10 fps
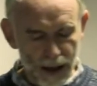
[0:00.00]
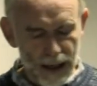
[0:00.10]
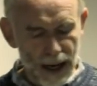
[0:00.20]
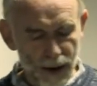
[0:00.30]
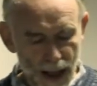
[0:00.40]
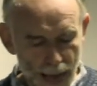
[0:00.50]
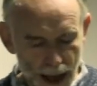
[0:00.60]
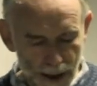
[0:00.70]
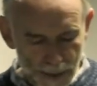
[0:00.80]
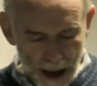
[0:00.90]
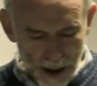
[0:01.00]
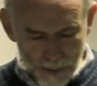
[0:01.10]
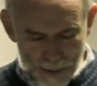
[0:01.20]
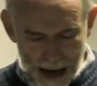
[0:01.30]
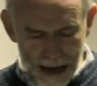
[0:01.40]
Now,
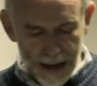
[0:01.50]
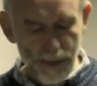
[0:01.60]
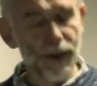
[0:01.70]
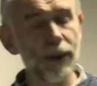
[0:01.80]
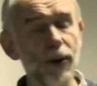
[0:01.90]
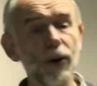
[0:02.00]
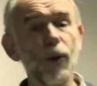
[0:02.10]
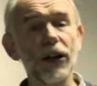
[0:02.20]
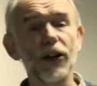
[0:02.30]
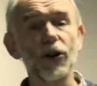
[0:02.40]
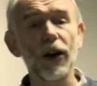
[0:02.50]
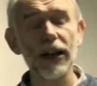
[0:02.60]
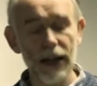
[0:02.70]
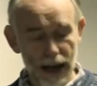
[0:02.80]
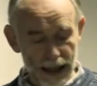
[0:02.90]
many people will
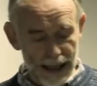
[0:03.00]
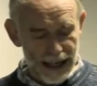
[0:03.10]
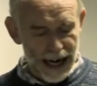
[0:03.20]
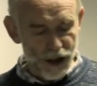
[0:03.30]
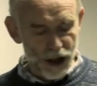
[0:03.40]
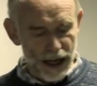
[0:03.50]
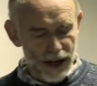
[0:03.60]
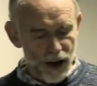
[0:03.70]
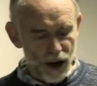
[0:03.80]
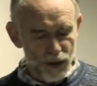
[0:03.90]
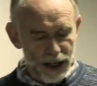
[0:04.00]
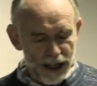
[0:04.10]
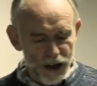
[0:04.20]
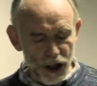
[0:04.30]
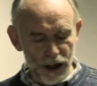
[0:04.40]
agree that actually
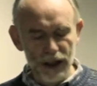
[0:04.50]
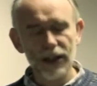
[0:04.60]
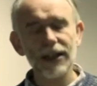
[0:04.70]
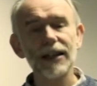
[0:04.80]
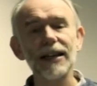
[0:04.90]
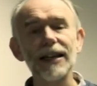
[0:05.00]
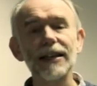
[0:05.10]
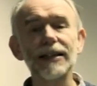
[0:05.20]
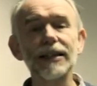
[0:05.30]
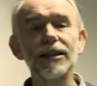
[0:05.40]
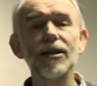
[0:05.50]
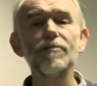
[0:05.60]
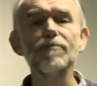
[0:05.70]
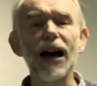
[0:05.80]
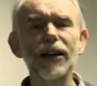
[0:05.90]
religion is
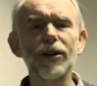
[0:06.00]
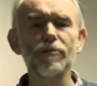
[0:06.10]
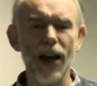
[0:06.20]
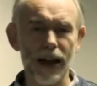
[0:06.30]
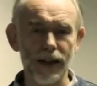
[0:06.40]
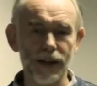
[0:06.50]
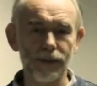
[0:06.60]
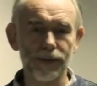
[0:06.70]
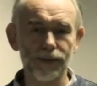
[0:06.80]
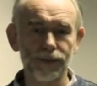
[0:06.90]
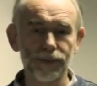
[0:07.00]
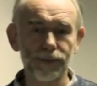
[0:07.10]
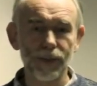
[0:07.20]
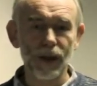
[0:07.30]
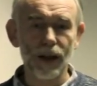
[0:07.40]
man-made.
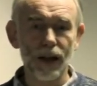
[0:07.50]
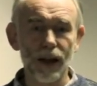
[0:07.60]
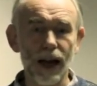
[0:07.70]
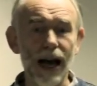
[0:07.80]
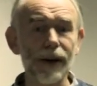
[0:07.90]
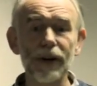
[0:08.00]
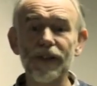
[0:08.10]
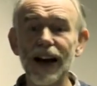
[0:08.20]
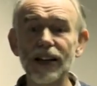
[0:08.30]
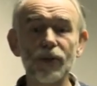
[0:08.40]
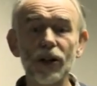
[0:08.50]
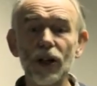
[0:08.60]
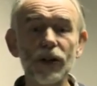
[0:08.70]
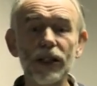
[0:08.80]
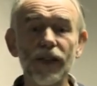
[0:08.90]
I, in fact, would
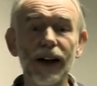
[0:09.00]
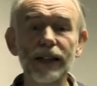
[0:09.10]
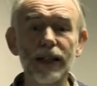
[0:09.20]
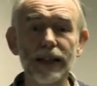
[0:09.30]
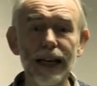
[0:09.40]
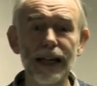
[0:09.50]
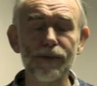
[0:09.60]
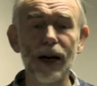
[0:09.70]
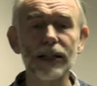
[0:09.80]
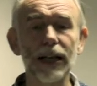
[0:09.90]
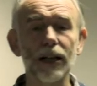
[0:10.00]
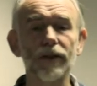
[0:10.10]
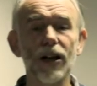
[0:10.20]
go as far as to say that myself.